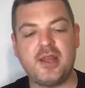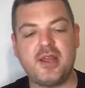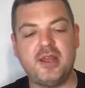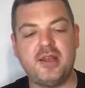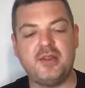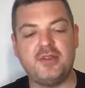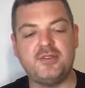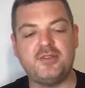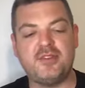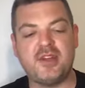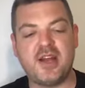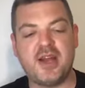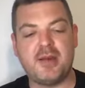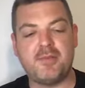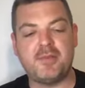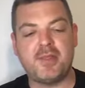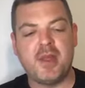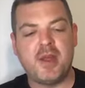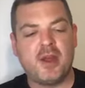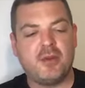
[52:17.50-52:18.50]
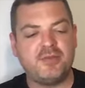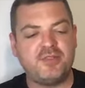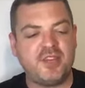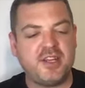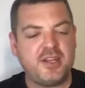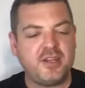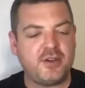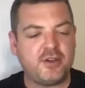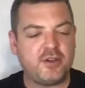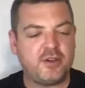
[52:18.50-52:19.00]
is I'm
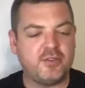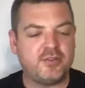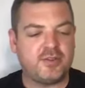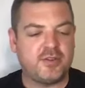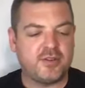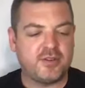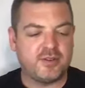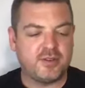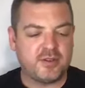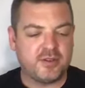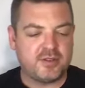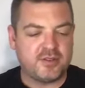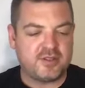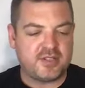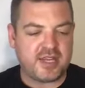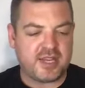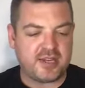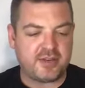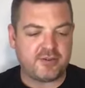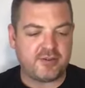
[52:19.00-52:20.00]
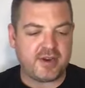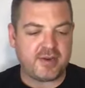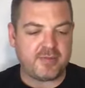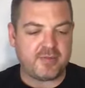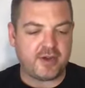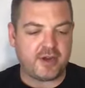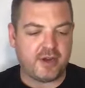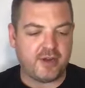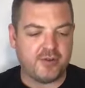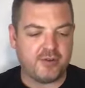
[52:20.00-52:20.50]
seeing a lot of Telegram
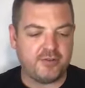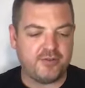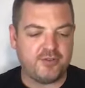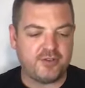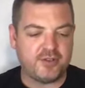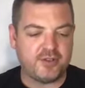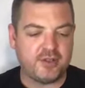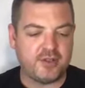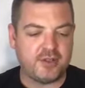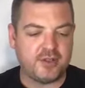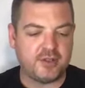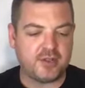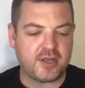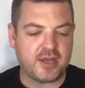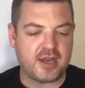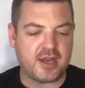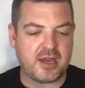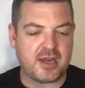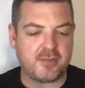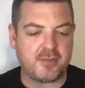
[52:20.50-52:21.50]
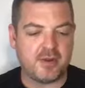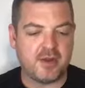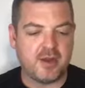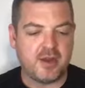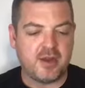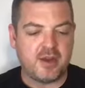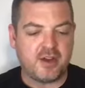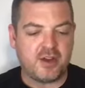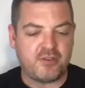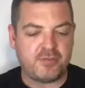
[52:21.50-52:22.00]
codes
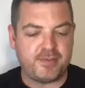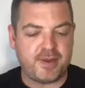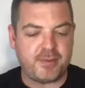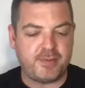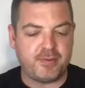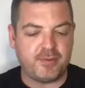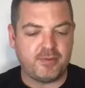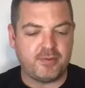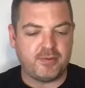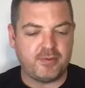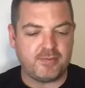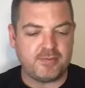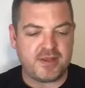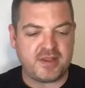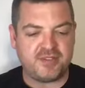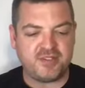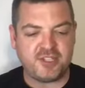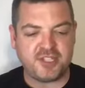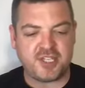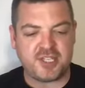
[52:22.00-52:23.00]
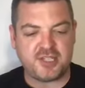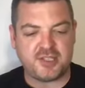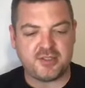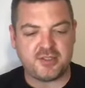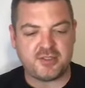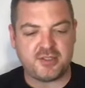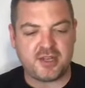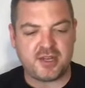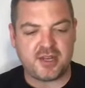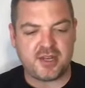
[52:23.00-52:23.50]
of people messaging
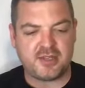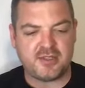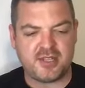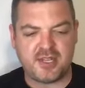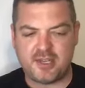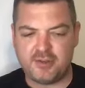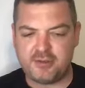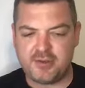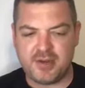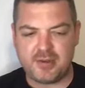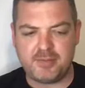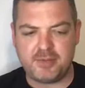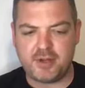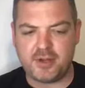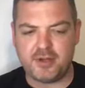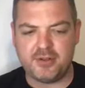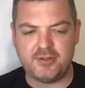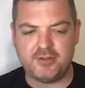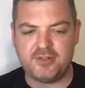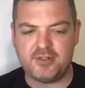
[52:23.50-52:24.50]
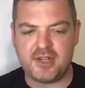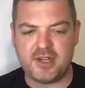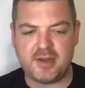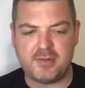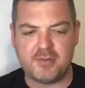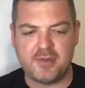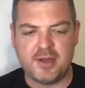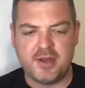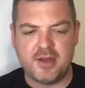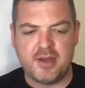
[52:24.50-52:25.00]
Telegram codes.
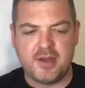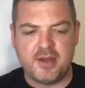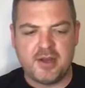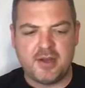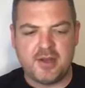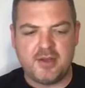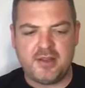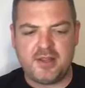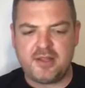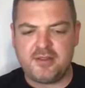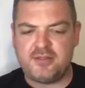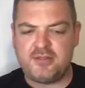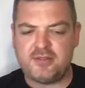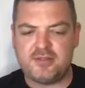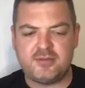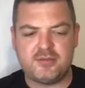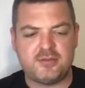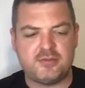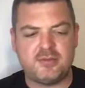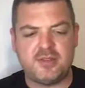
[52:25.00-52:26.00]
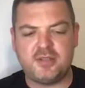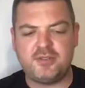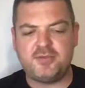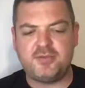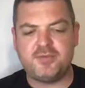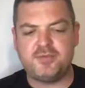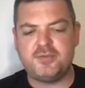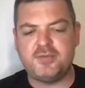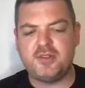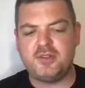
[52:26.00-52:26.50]
This
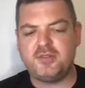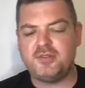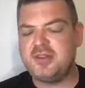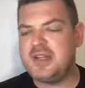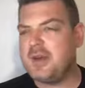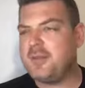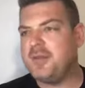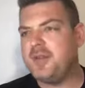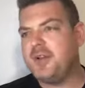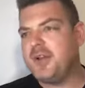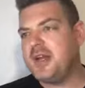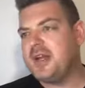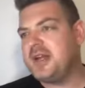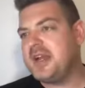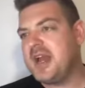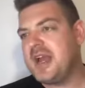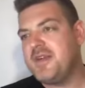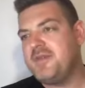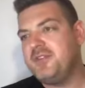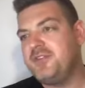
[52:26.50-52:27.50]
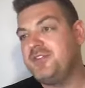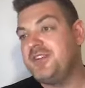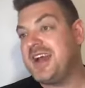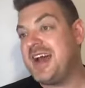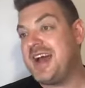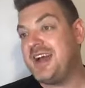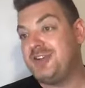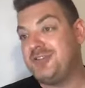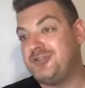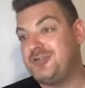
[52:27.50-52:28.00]
number that I gave is
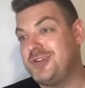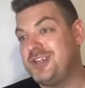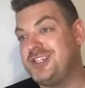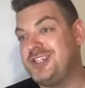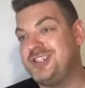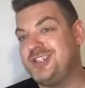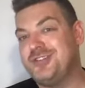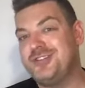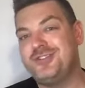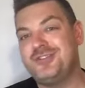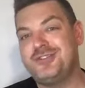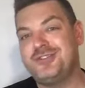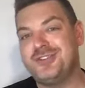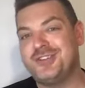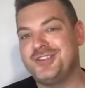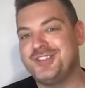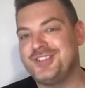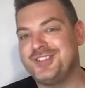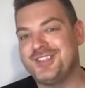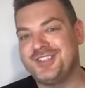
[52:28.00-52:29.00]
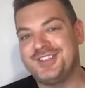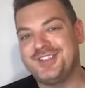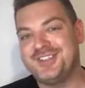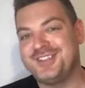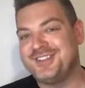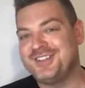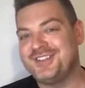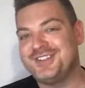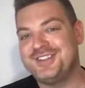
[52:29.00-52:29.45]
to ask questions, not to